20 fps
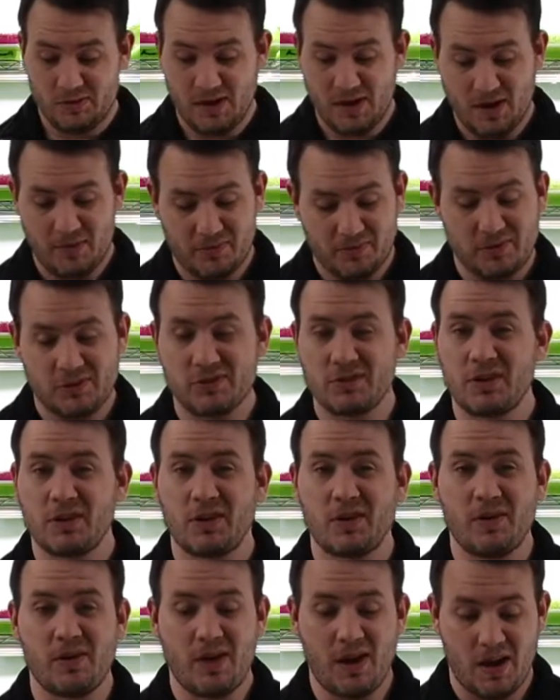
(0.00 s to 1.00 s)
yeah, we're just gonna
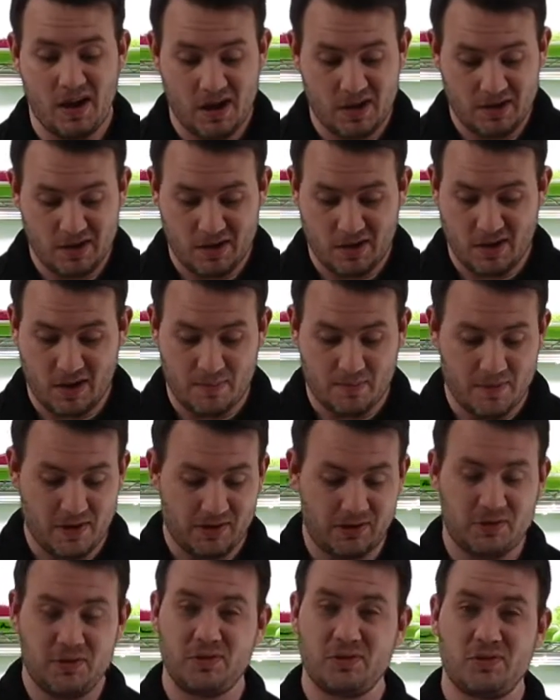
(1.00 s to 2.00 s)
go ahead,
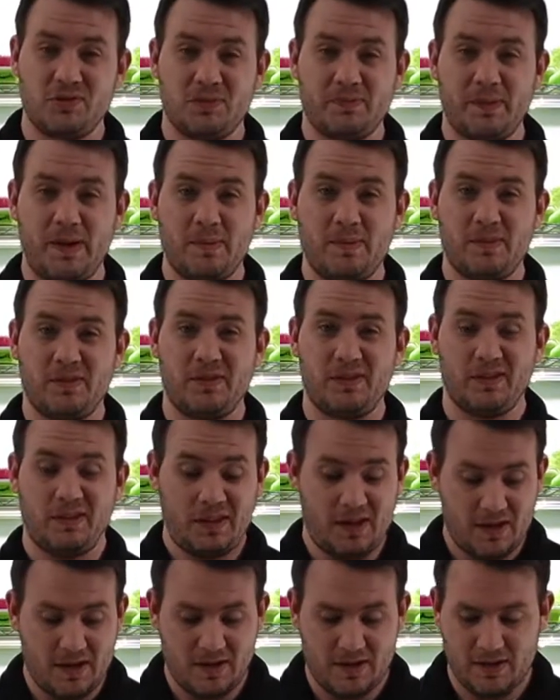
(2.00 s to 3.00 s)
introduce this baby to the
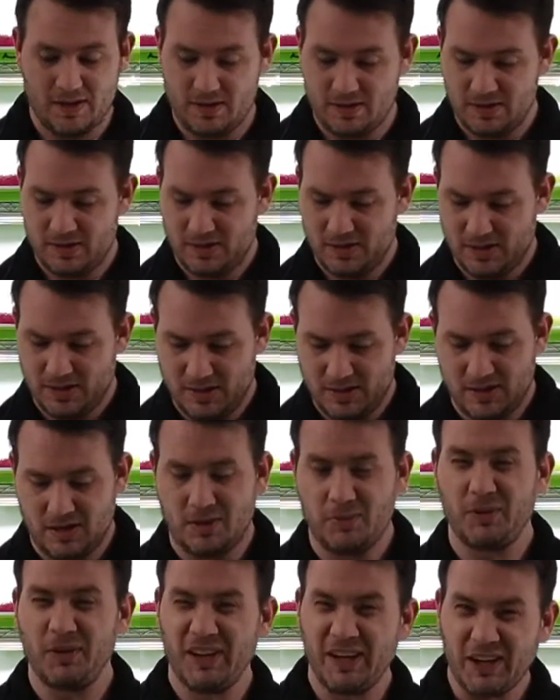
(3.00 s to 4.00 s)
light,
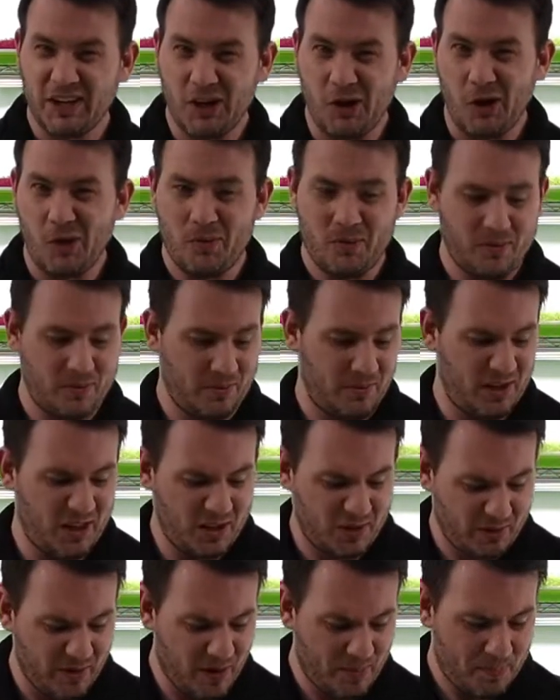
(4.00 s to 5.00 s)
and we'll let it go. We'll
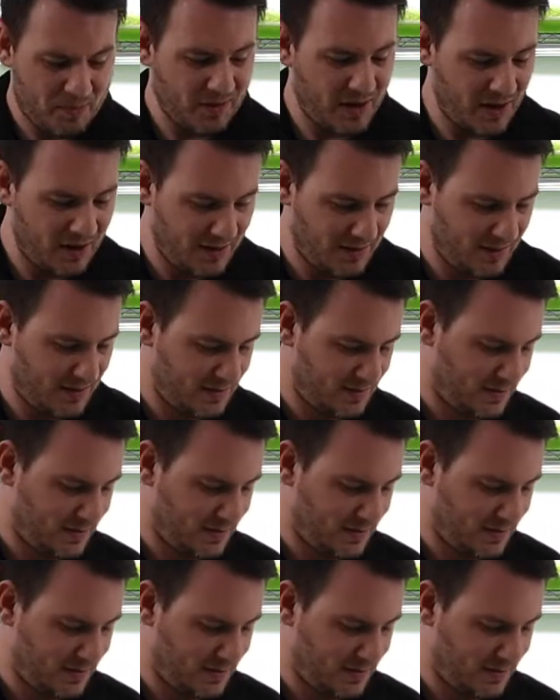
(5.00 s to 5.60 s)
let it rip, right?